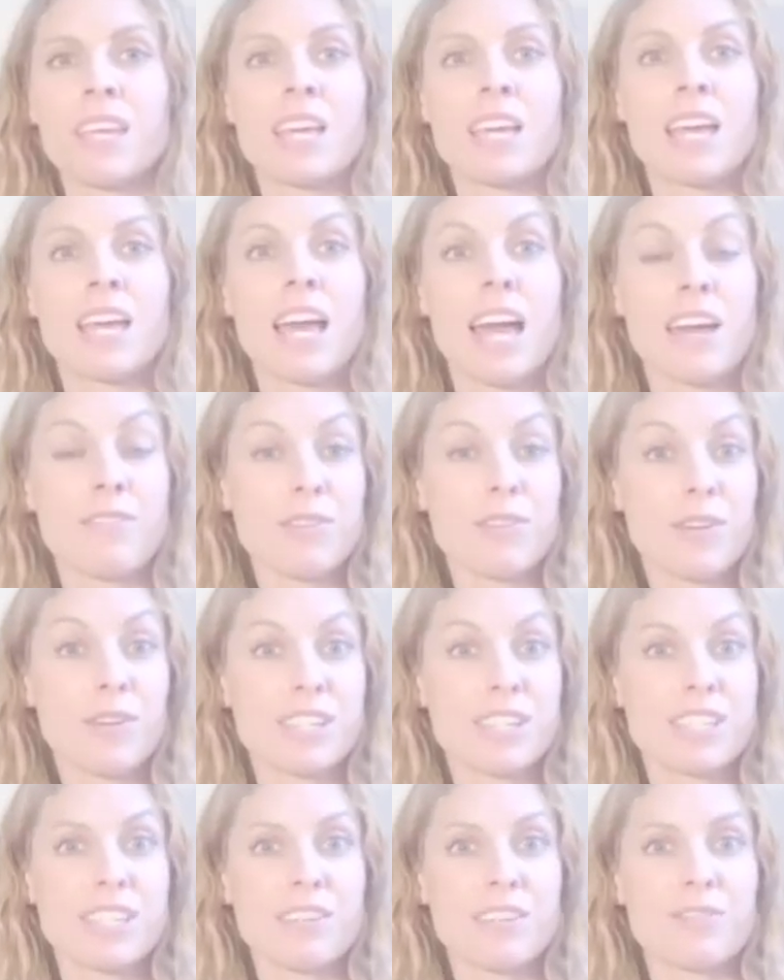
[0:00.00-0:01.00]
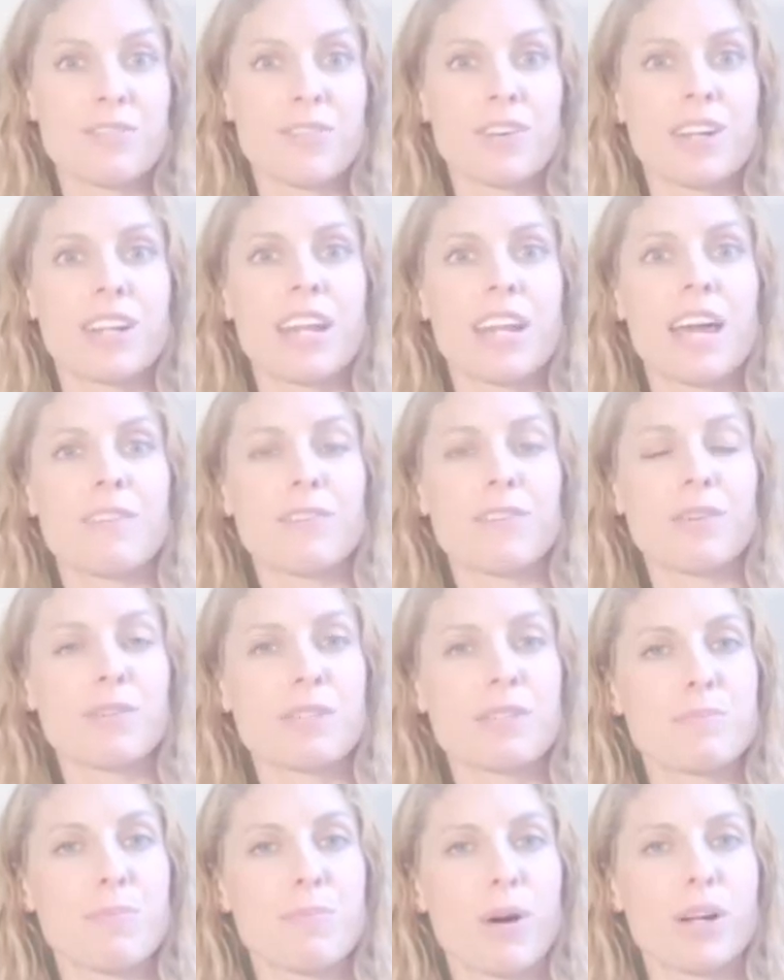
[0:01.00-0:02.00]
Everyone is different and
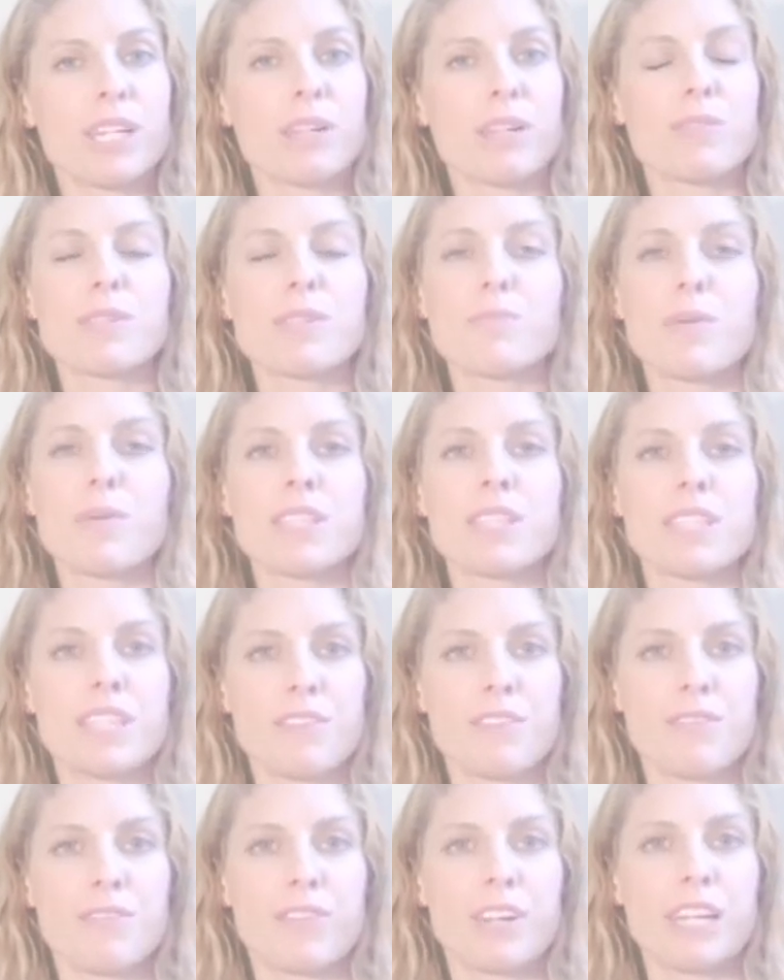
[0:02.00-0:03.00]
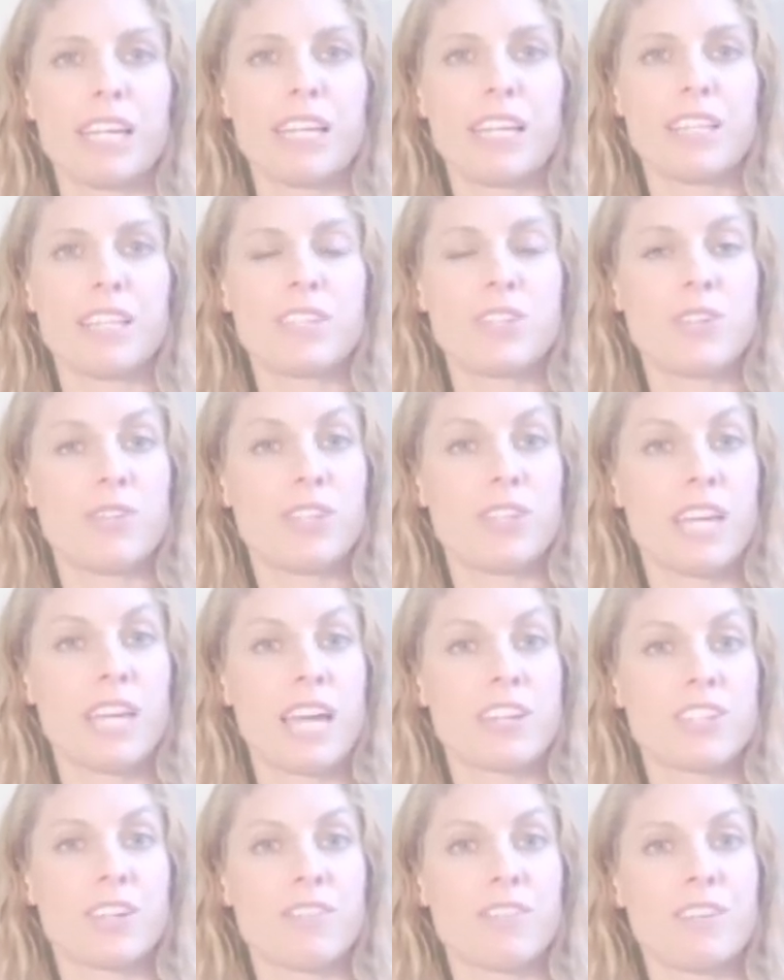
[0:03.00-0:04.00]
everyone's body responds differently to the
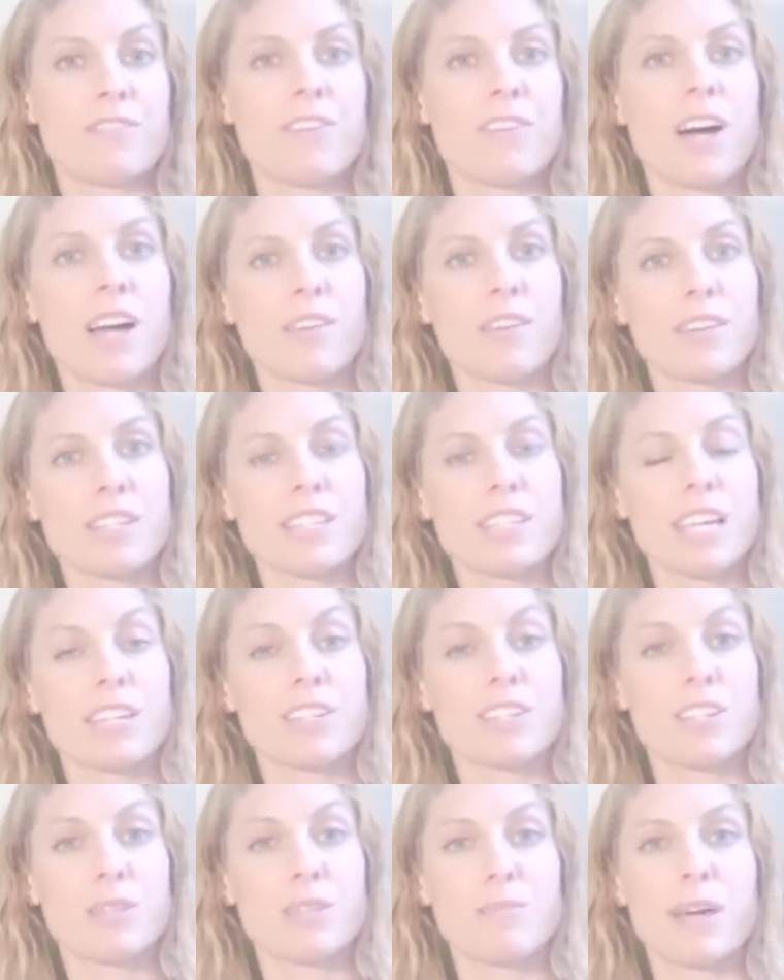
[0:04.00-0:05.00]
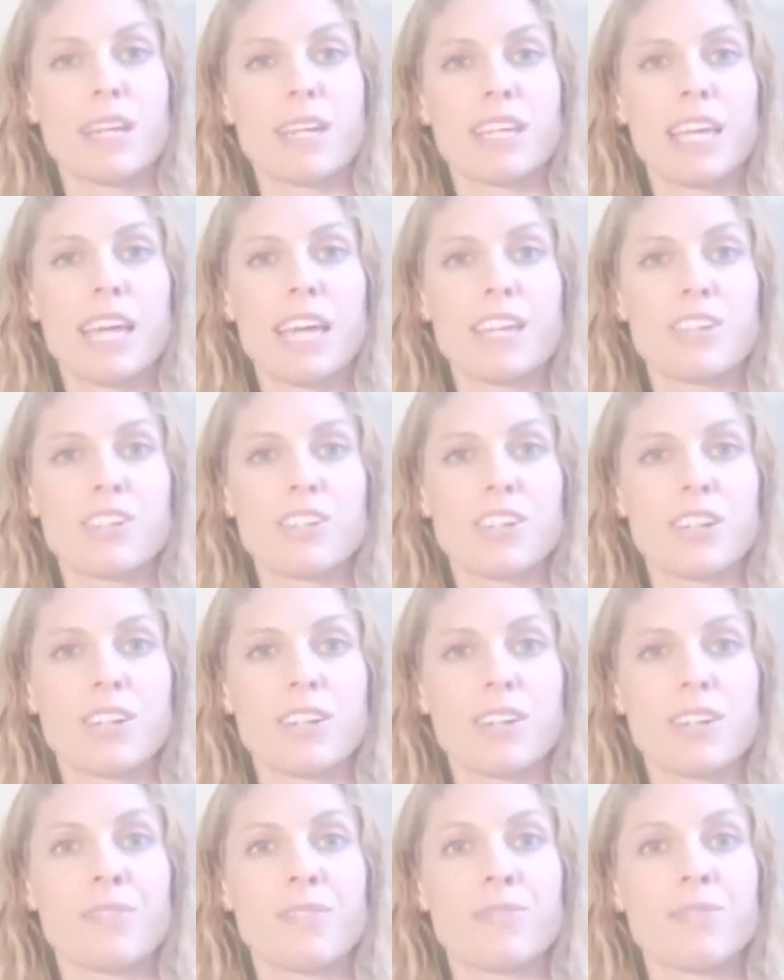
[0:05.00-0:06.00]
HIV virus and to the medication.